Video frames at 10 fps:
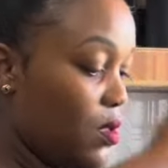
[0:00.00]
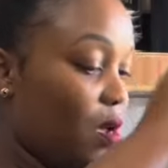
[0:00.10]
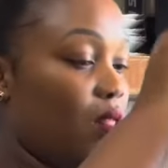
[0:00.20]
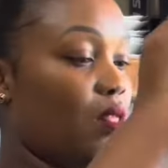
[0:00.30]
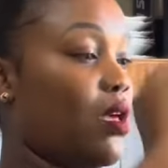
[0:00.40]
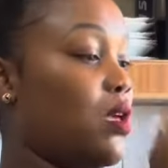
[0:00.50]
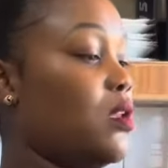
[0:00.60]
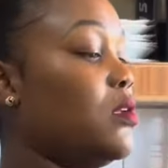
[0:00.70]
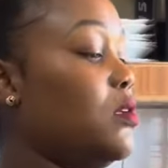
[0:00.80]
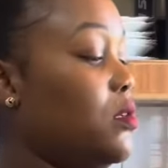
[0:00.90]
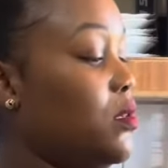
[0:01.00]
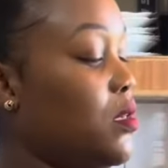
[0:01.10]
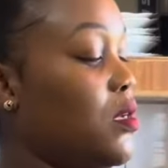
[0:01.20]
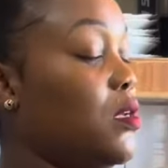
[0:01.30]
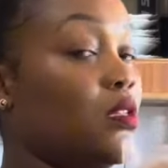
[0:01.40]
and then
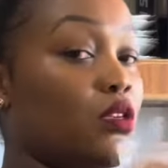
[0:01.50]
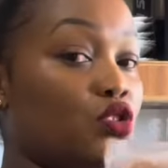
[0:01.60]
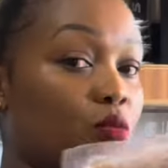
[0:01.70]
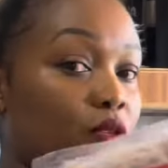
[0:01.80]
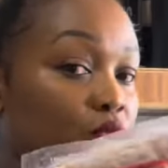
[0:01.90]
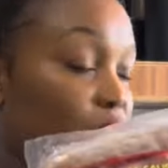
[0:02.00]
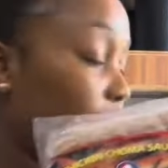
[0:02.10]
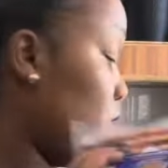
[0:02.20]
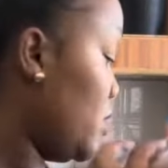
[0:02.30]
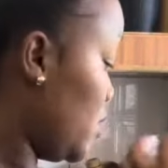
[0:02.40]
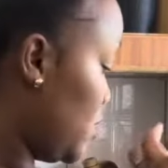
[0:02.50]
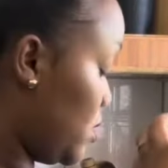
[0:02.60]
the choma sausages